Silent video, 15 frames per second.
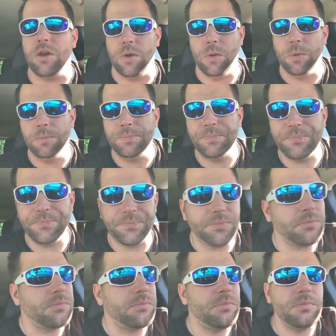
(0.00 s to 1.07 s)
you,
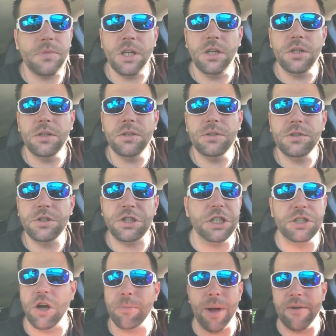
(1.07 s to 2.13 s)
she's
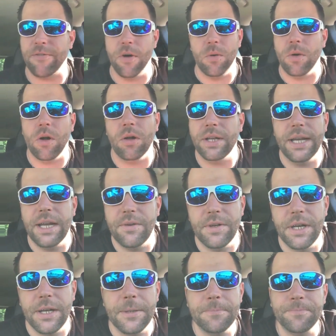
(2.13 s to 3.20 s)
on my phone all day, every
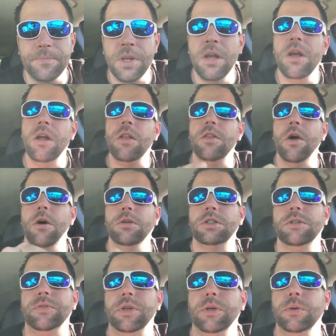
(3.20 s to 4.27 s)
day. Those
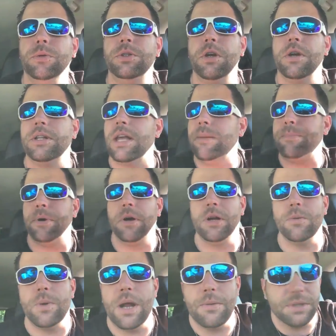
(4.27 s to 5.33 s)
of you during that period
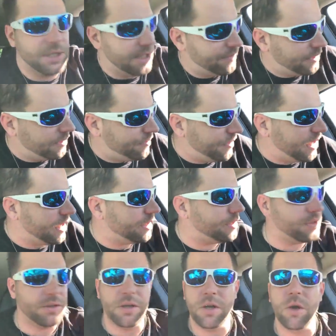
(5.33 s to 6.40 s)
when I was living in
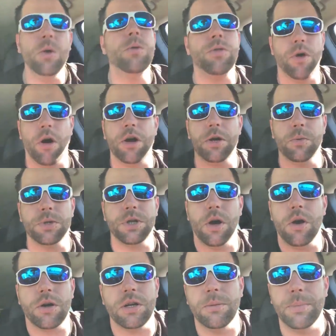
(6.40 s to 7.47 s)
Phoenix who thought you were
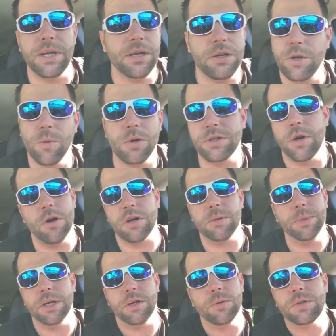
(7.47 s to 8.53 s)
talking to me, you weren't talking to
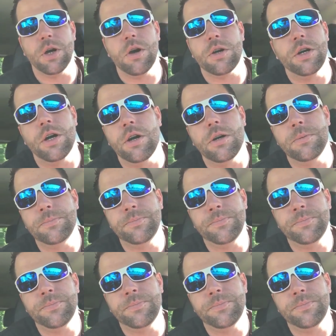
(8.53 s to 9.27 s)
me, you were talking to her.